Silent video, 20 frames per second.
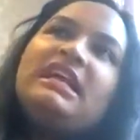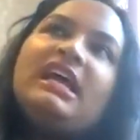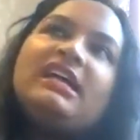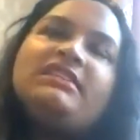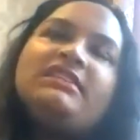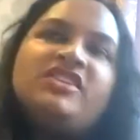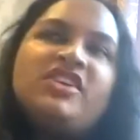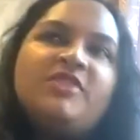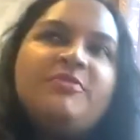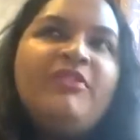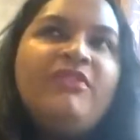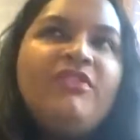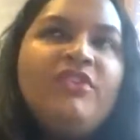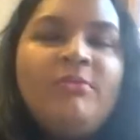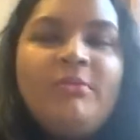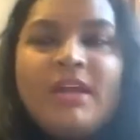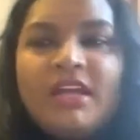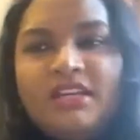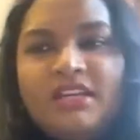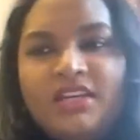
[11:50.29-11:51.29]
And some of you
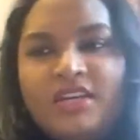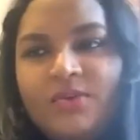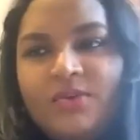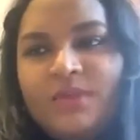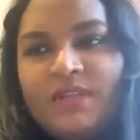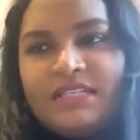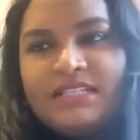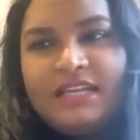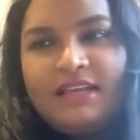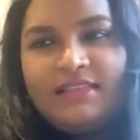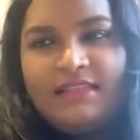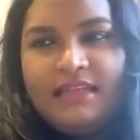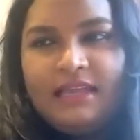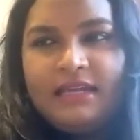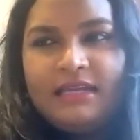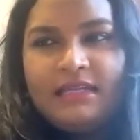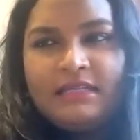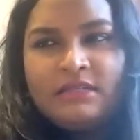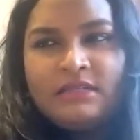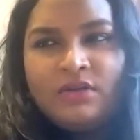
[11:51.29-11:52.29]
might know this. I
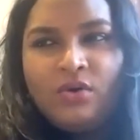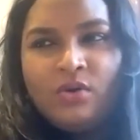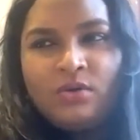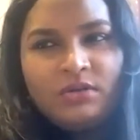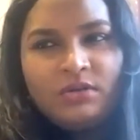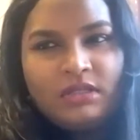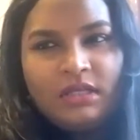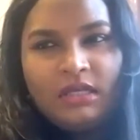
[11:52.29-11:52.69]
think it's called,